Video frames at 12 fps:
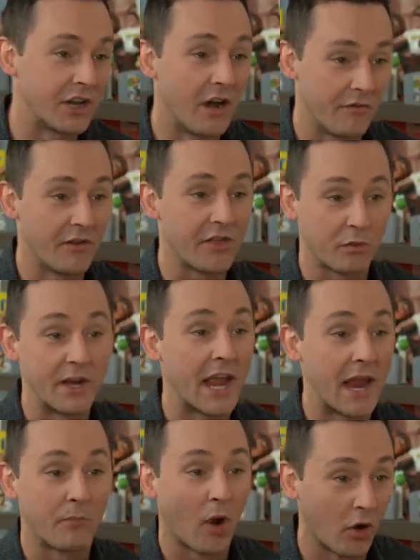of a
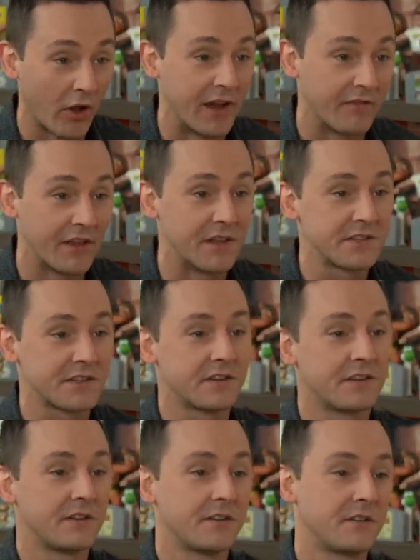3-game parlay.
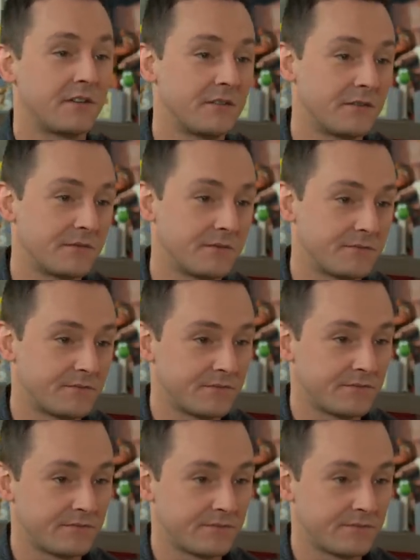It's just basically every